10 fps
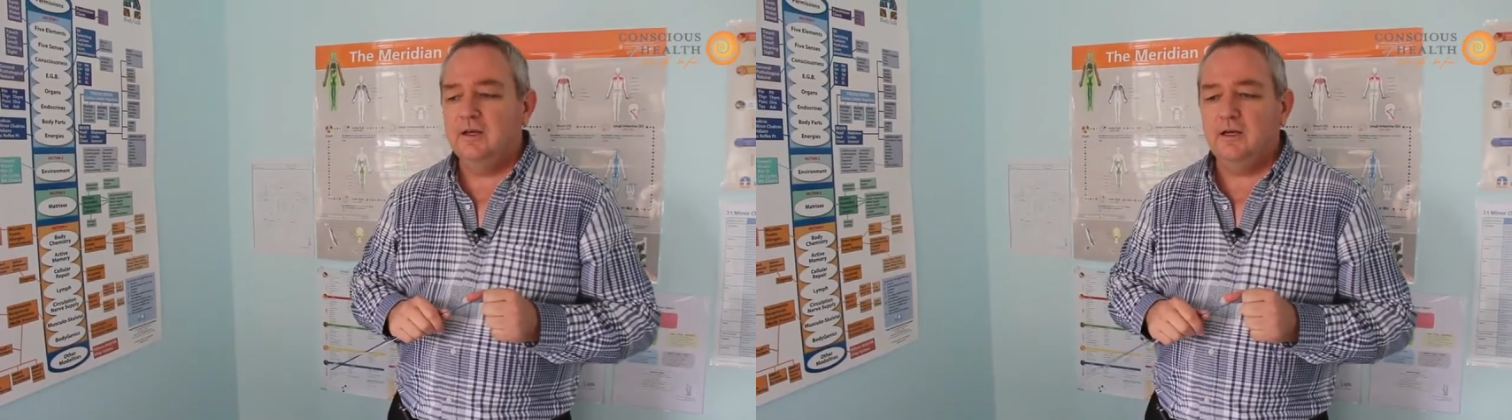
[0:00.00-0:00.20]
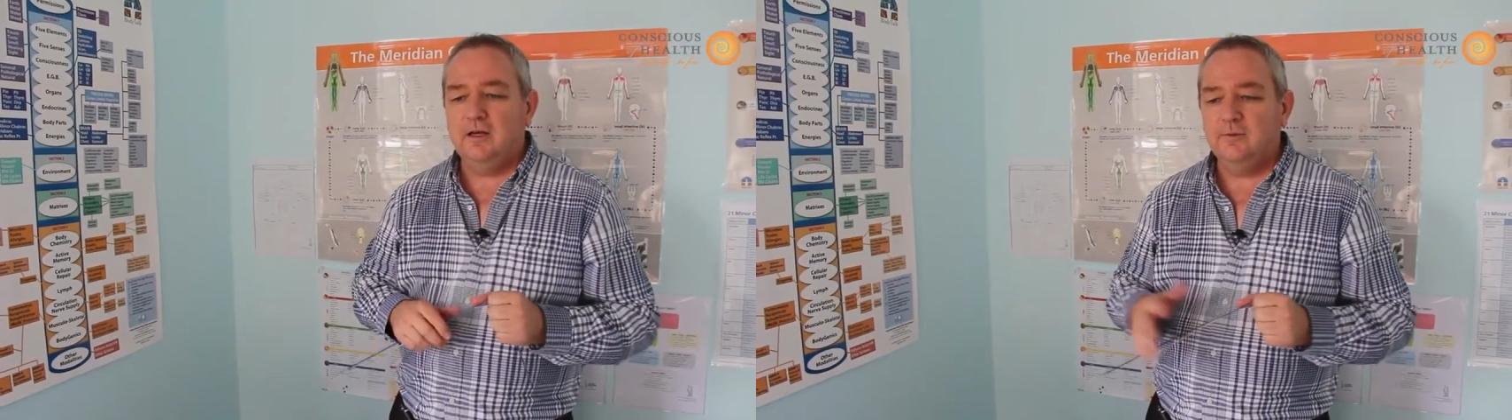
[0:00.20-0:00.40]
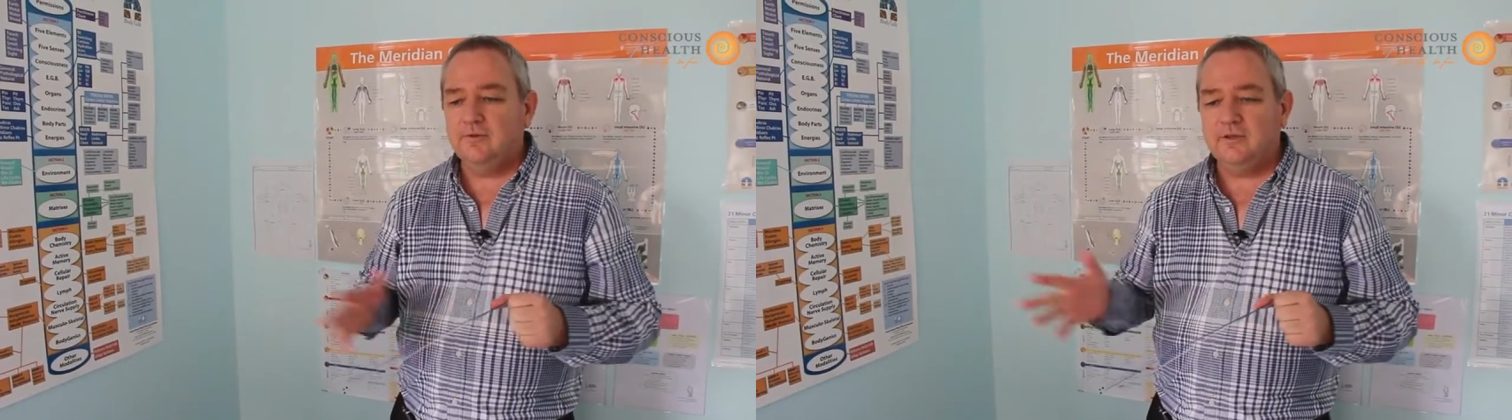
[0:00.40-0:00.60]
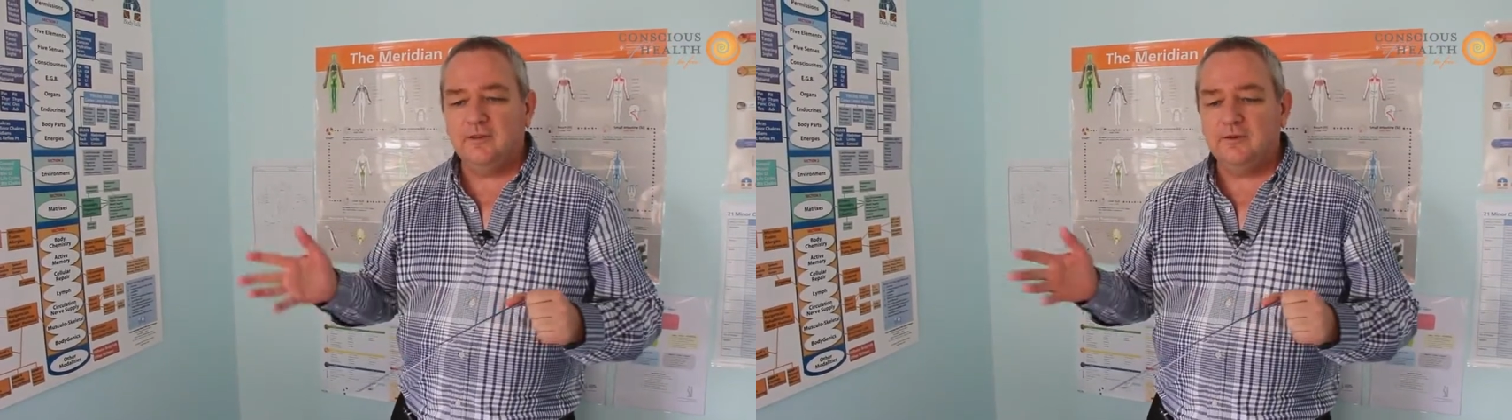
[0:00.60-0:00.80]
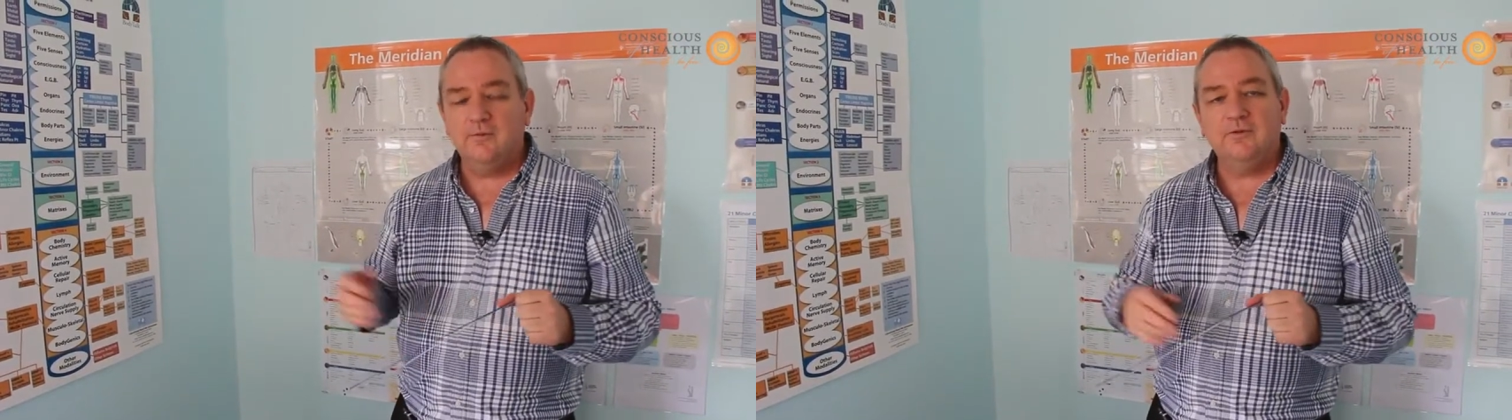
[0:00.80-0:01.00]
there's
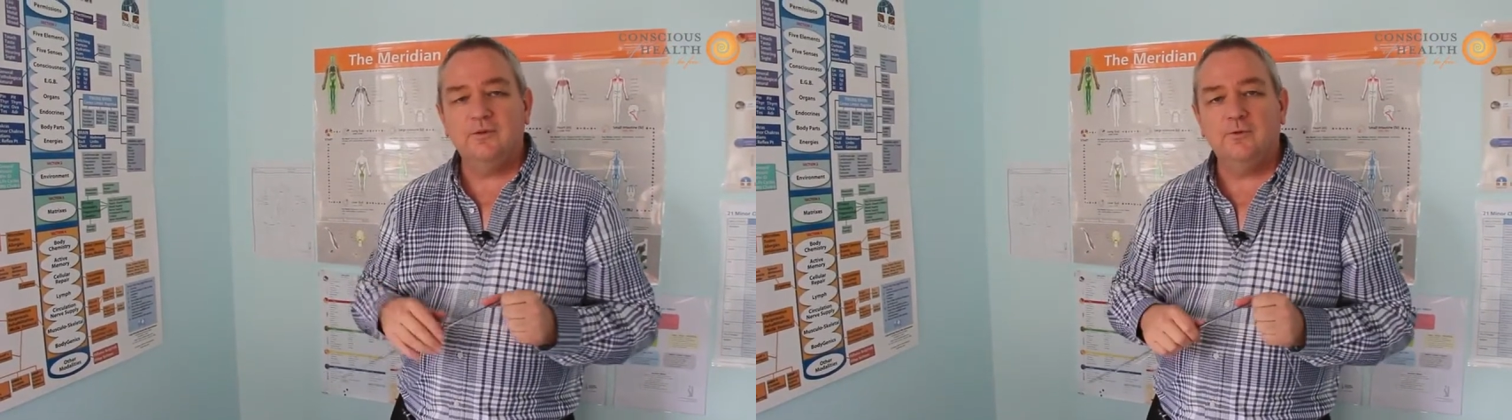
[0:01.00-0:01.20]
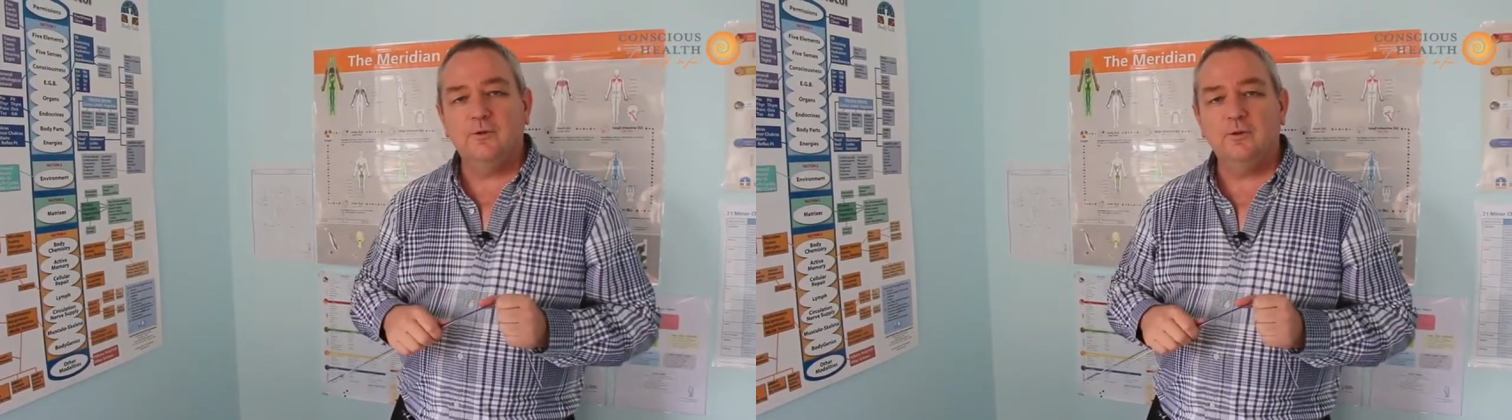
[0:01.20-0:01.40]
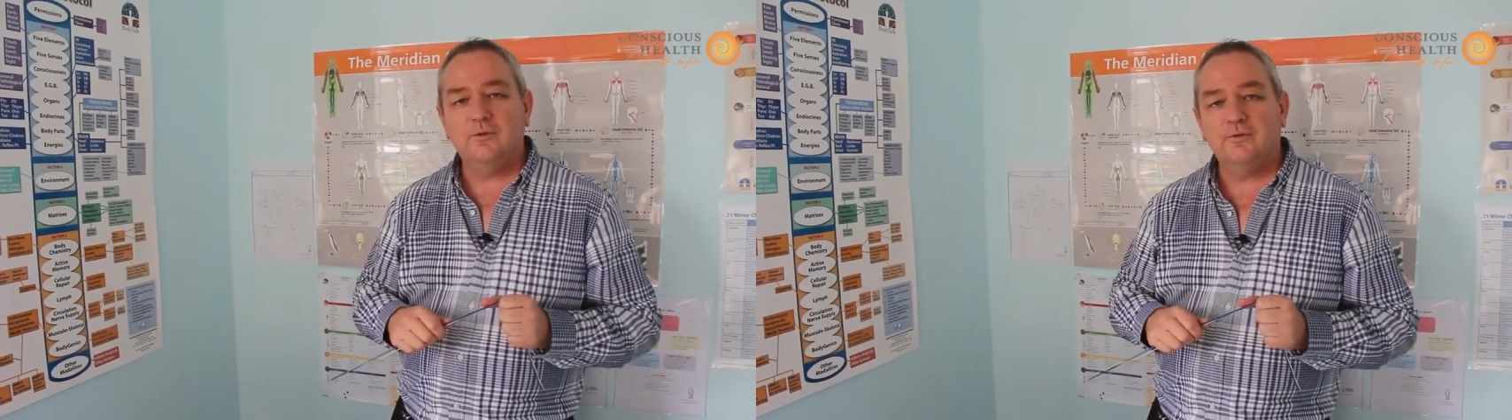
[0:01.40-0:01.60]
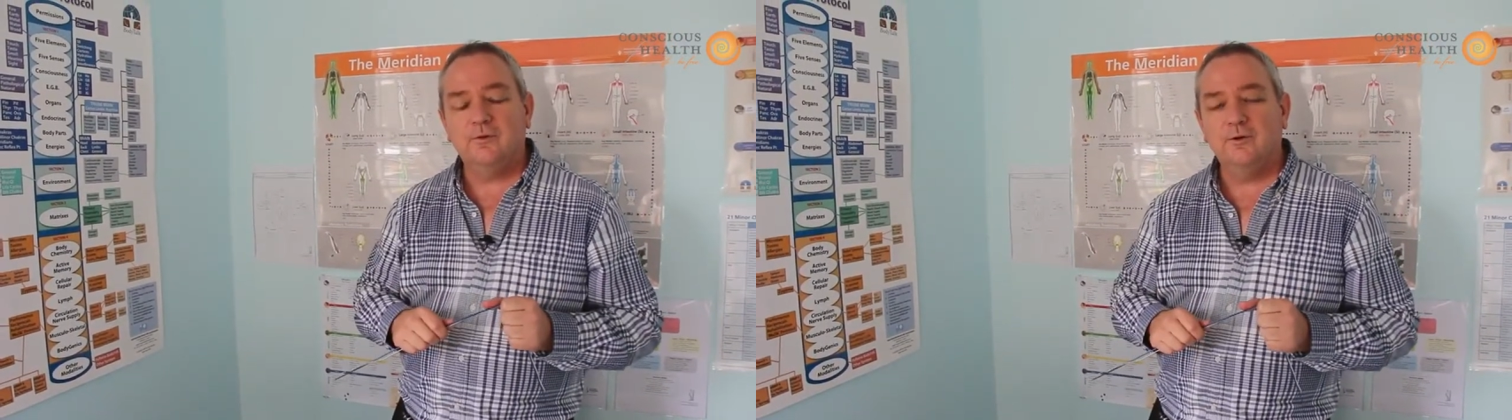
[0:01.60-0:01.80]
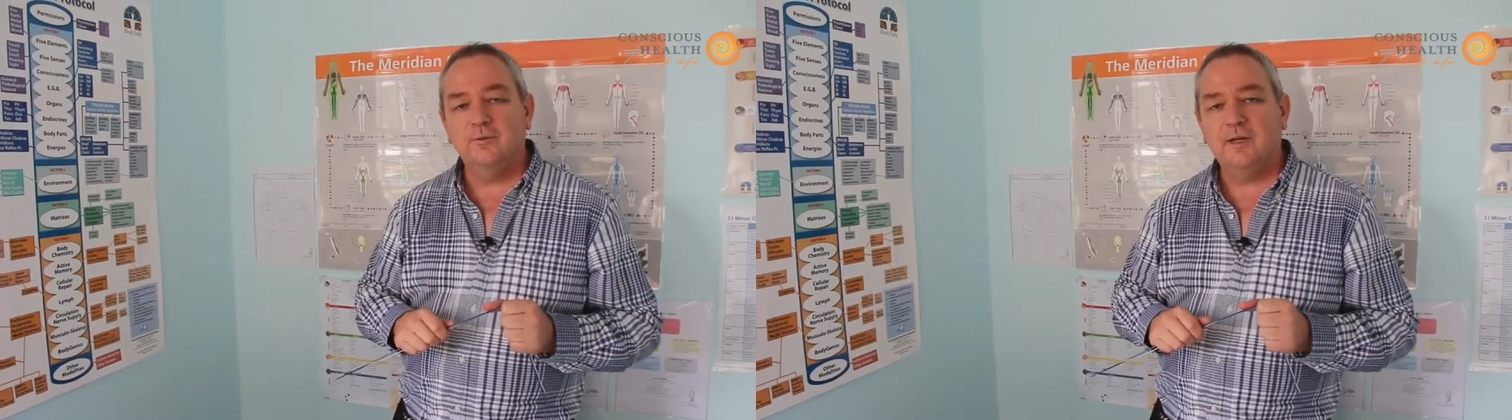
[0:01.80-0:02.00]
nothing residual in this
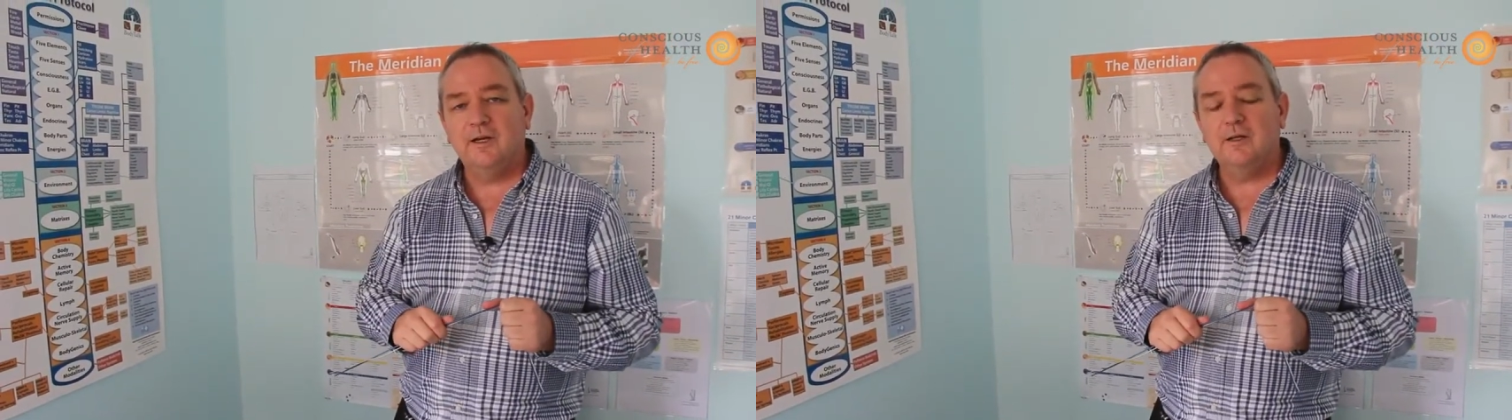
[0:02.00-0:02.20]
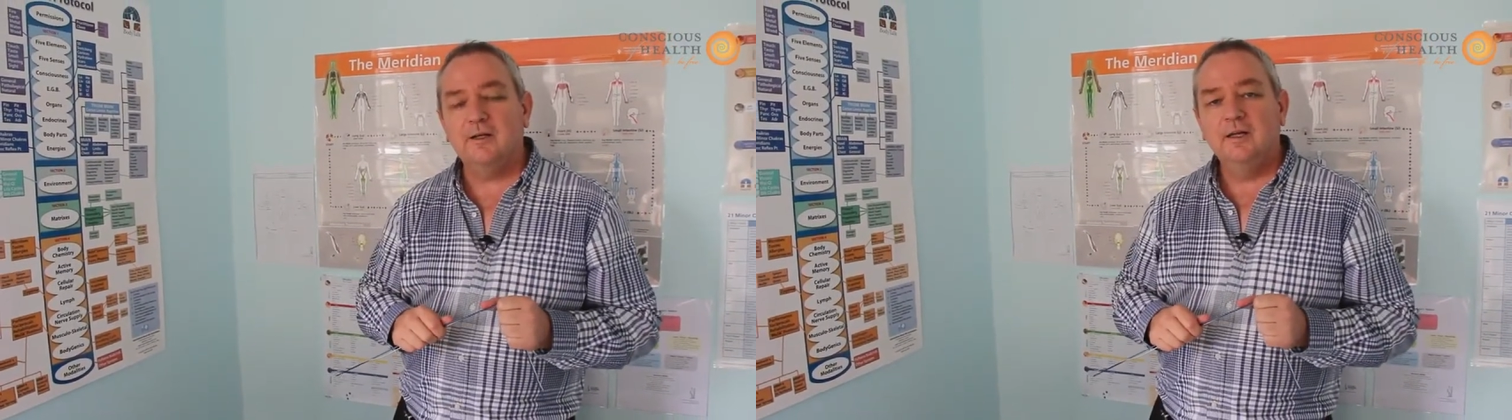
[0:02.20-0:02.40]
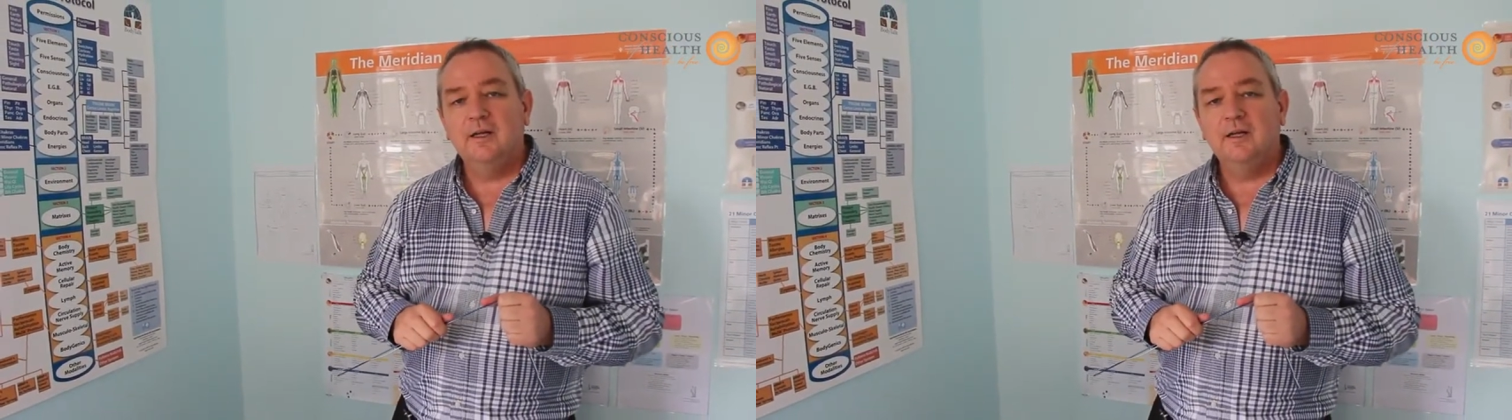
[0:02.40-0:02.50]
room now